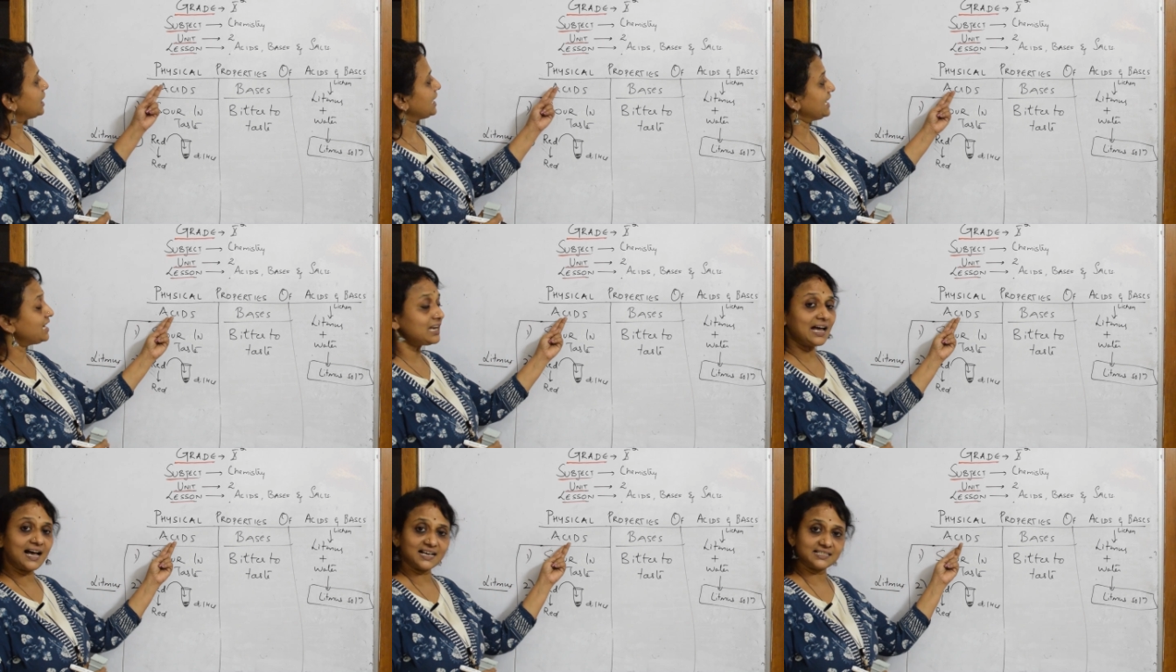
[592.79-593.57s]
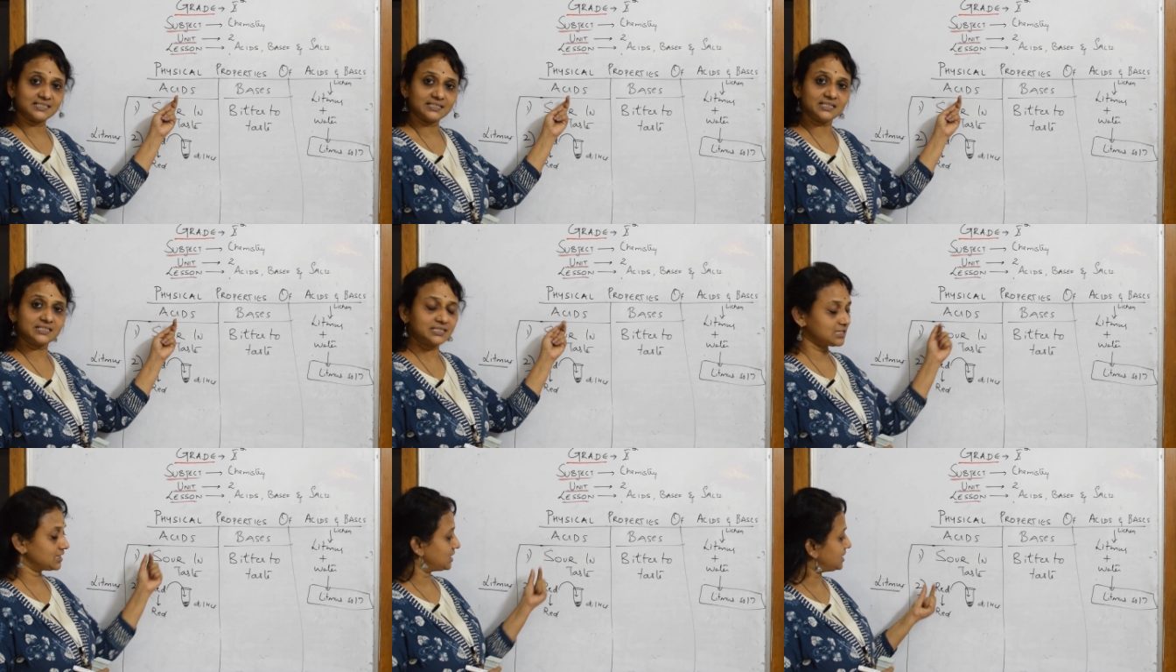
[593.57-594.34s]
In
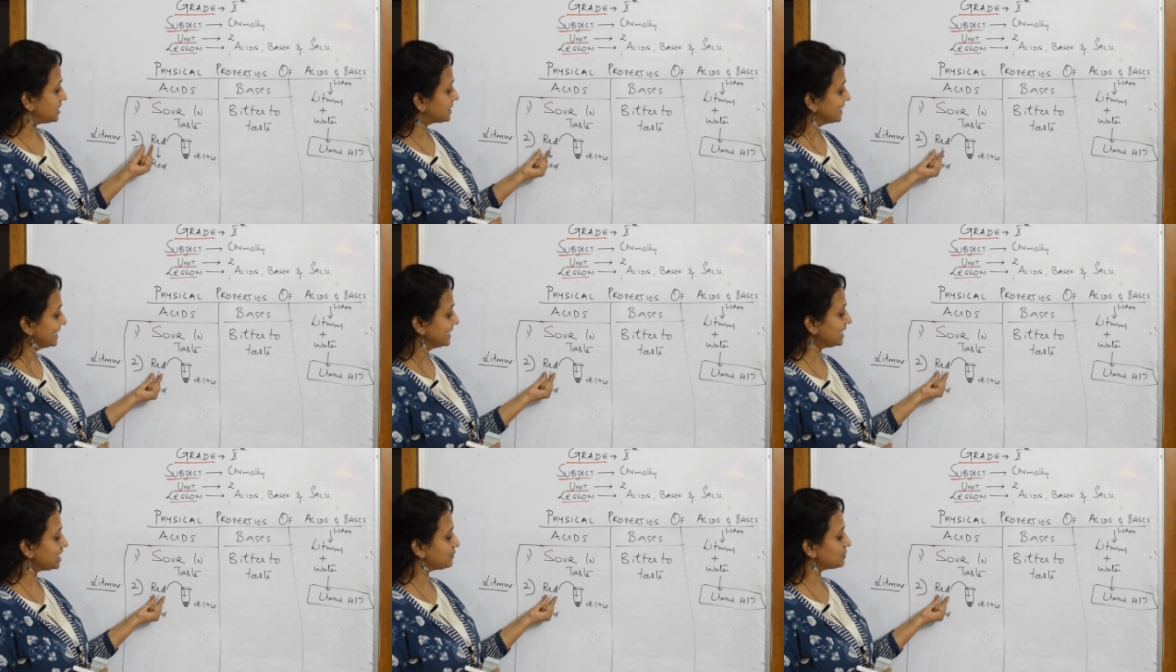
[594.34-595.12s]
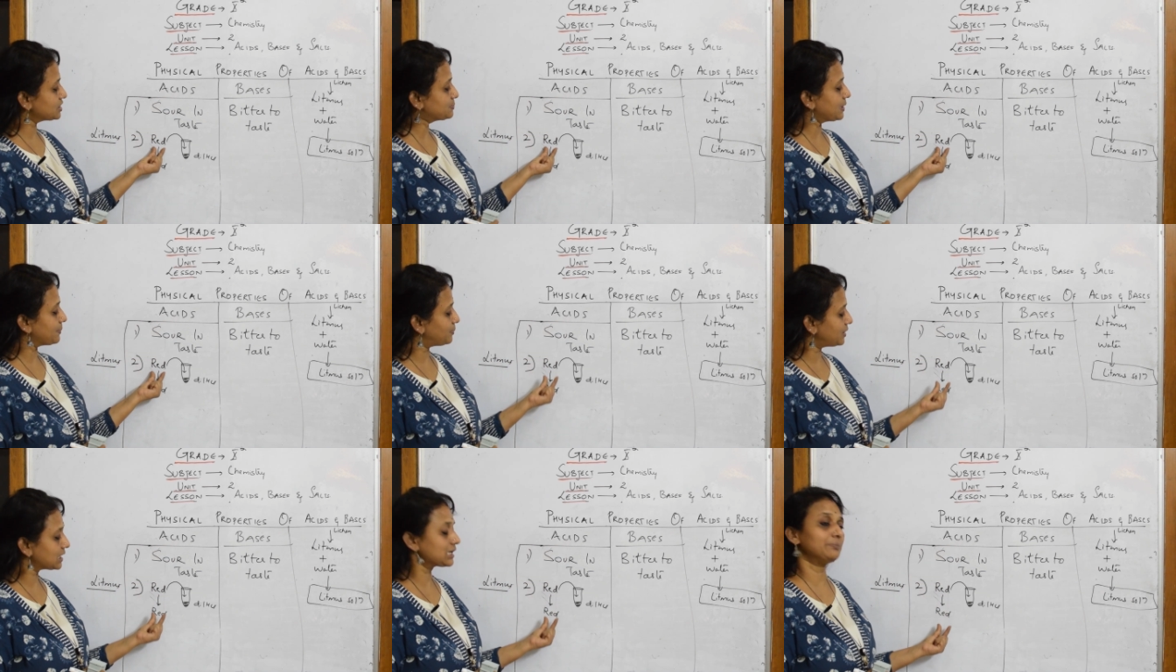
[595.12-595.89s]
acids, the red litmus
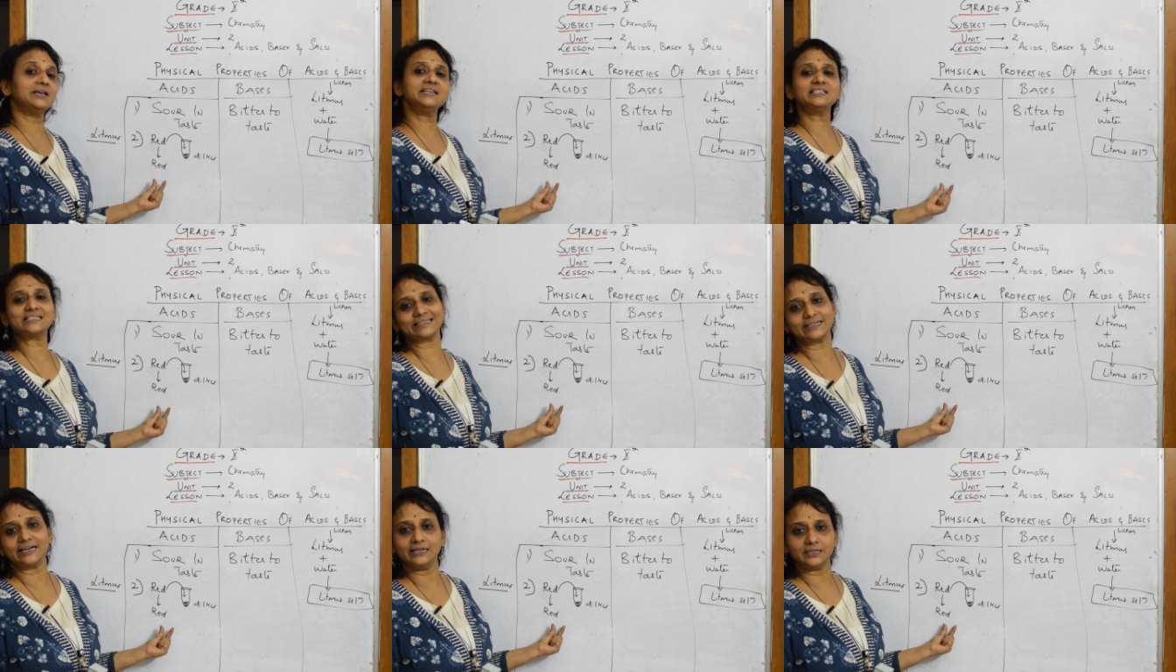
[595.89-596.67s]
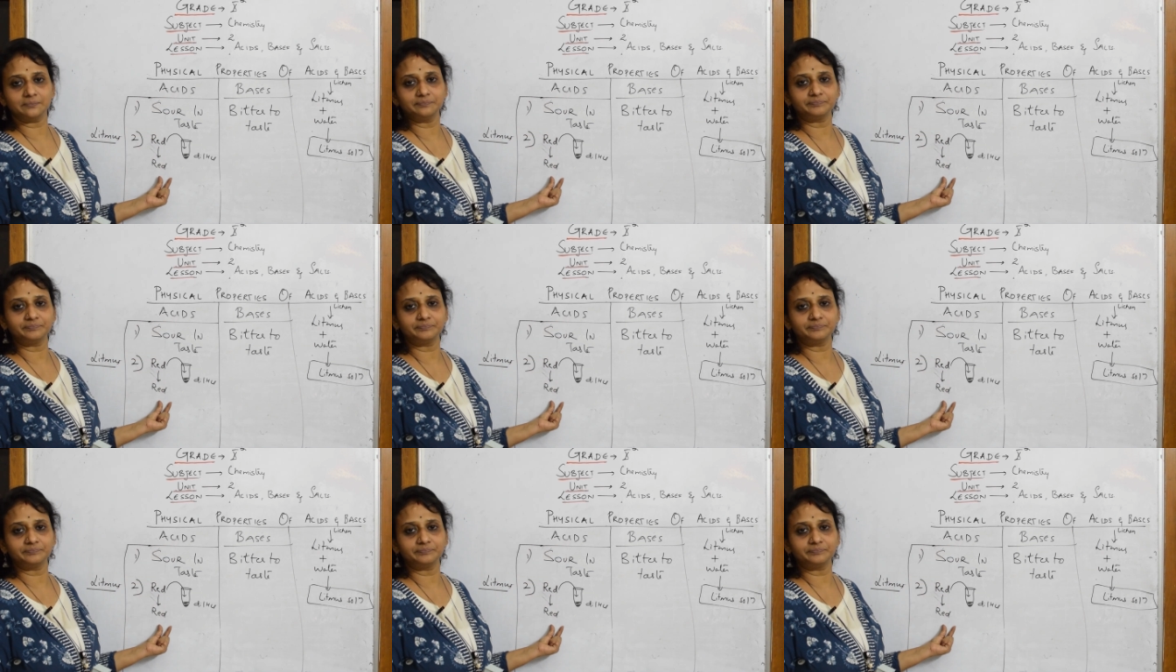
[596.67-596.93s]
paper remains red.